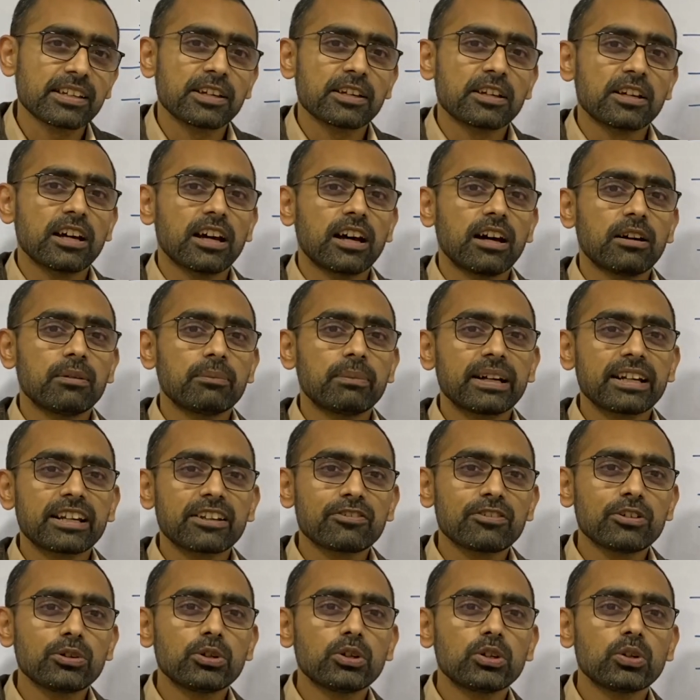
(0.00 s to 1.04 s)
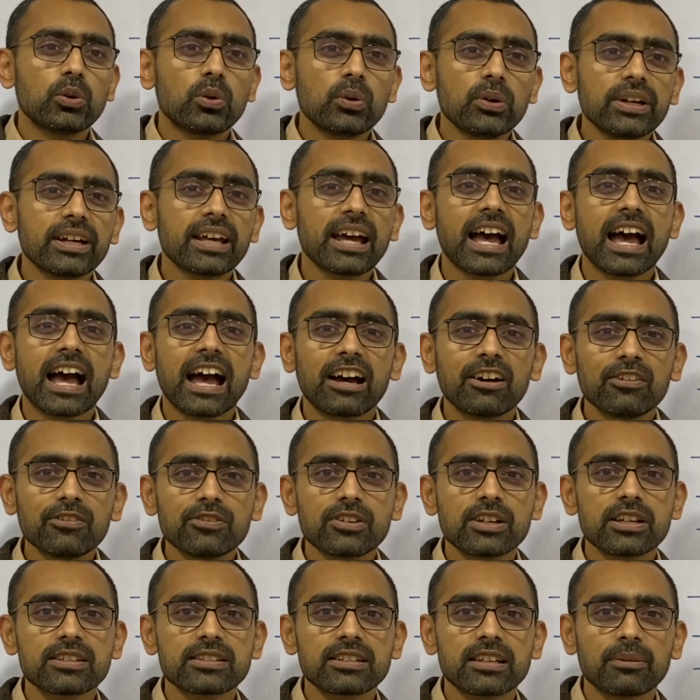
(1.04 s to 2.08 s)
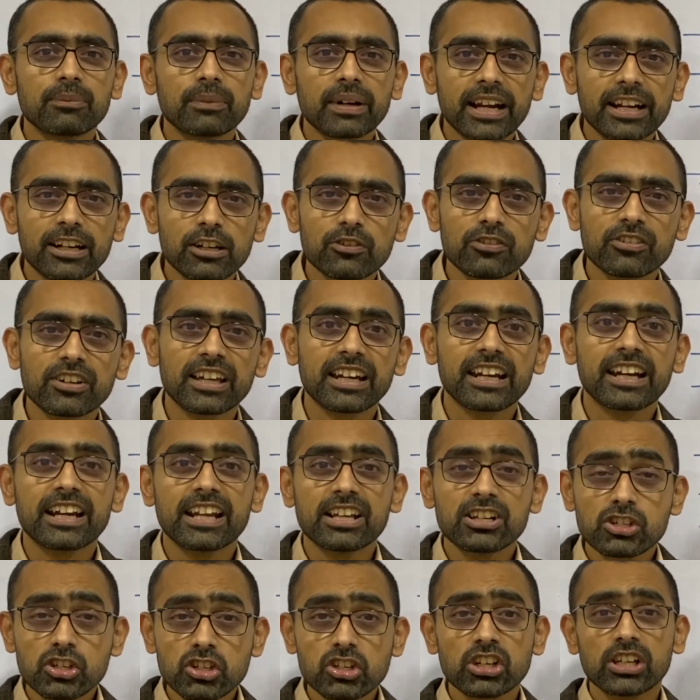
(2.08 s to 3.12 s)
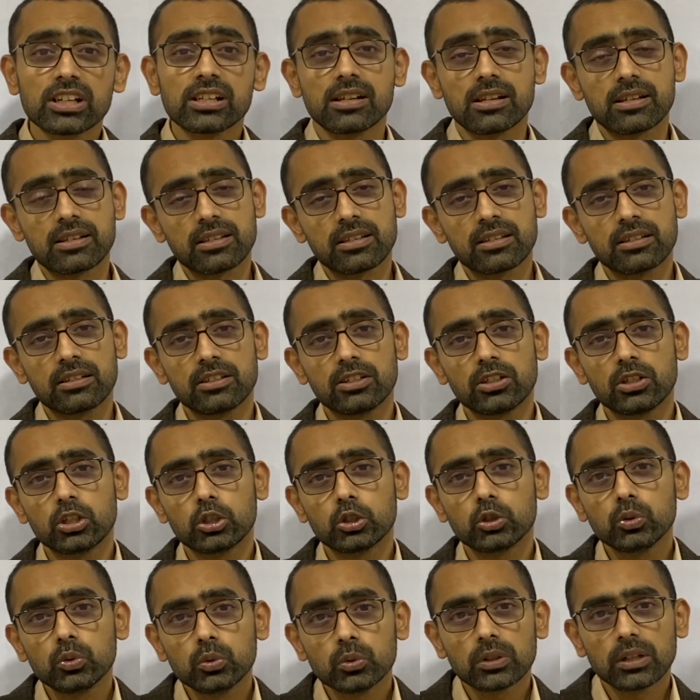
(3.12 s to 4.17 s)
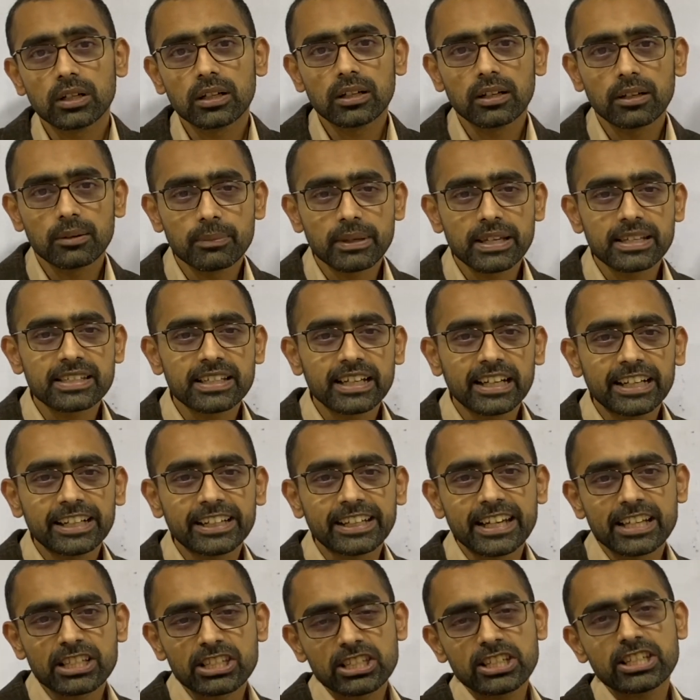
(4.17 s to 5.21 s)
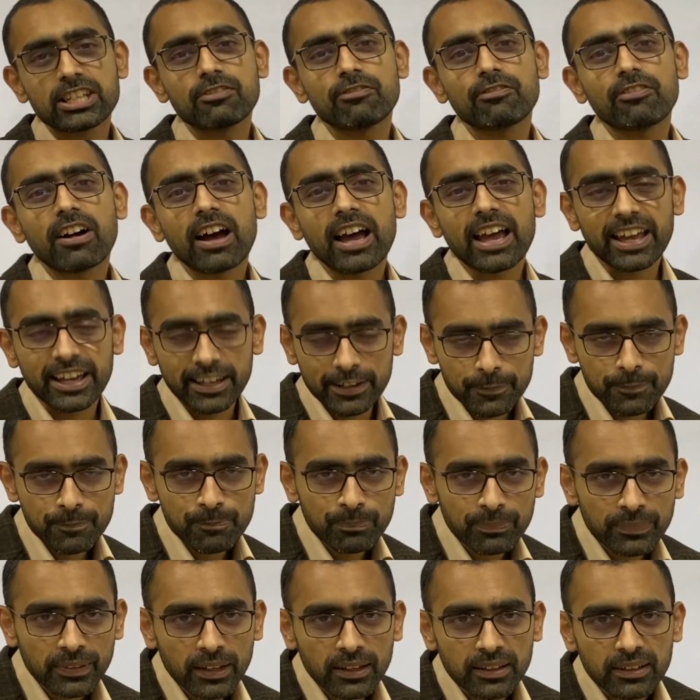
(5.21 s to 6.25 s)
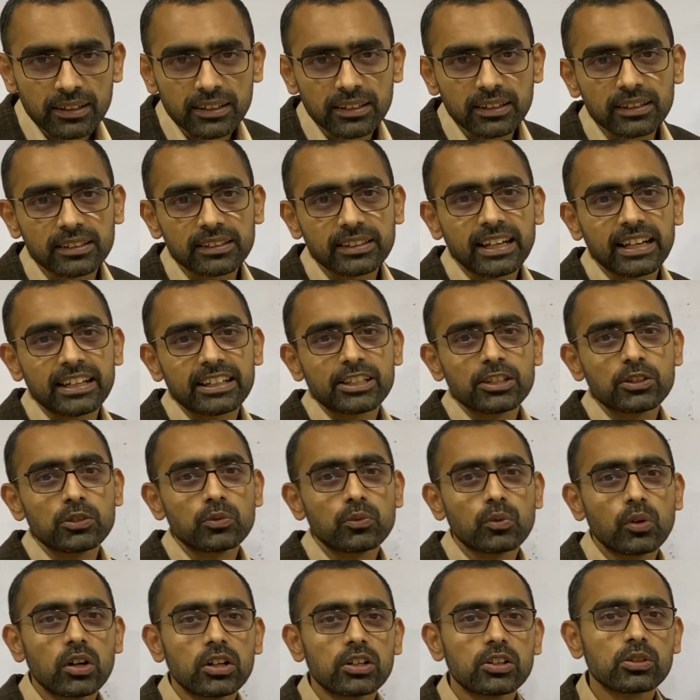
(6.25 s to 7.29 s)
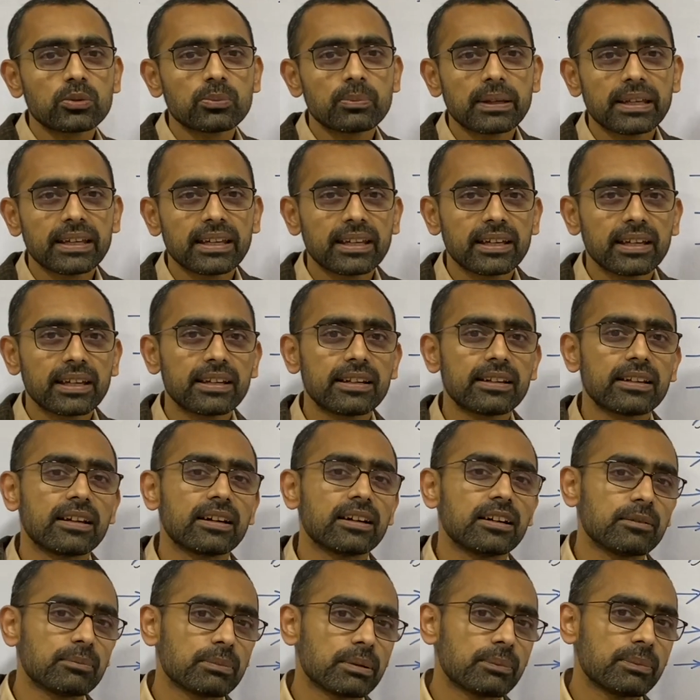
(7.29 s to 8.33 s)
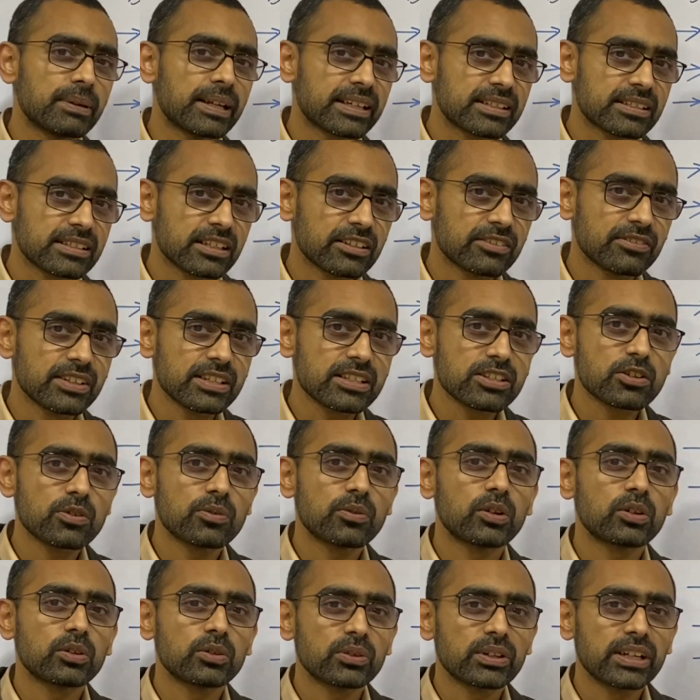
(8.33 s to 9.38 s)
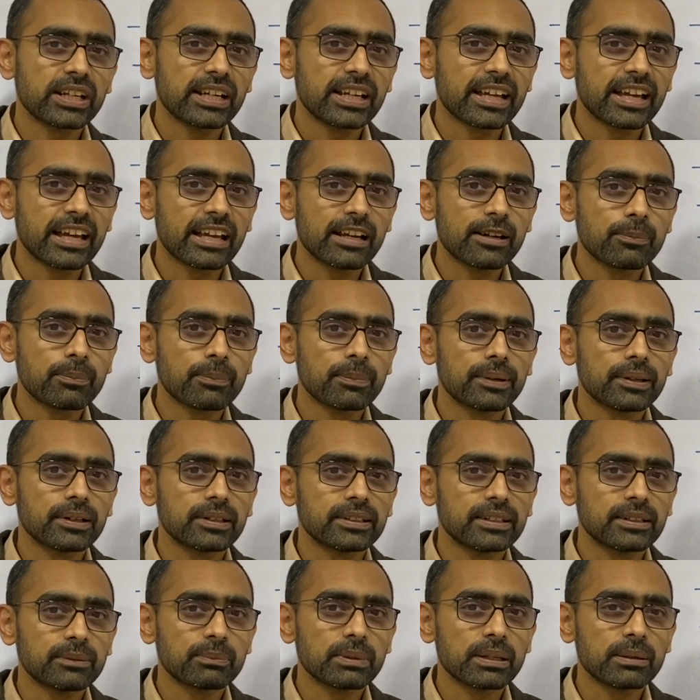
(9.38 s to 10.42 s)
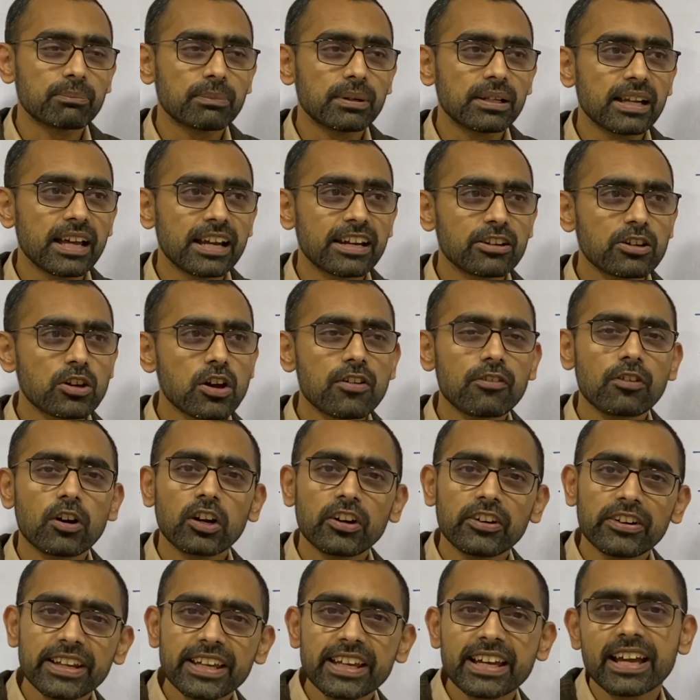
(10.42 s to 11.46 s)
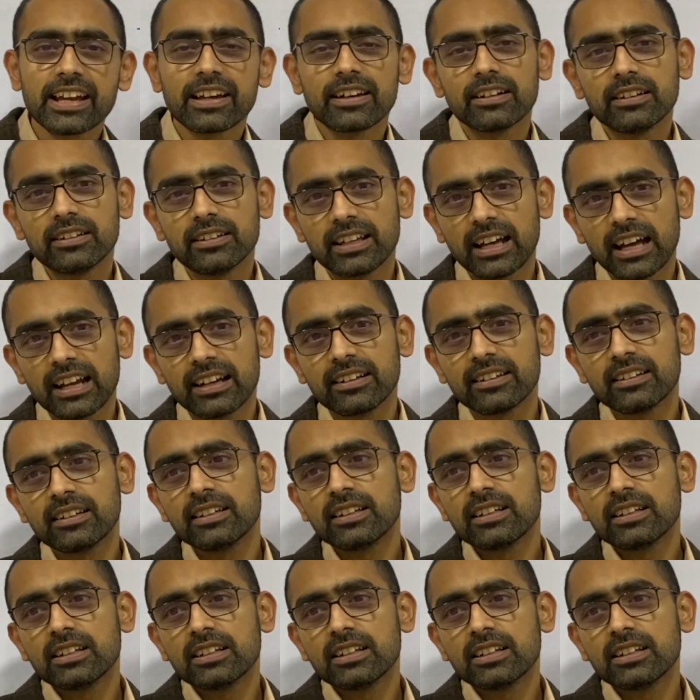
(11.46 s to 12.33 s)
But if you don't have some kind of credentials to basically testify that you want to be in public service, you want to really help the people, and you have already done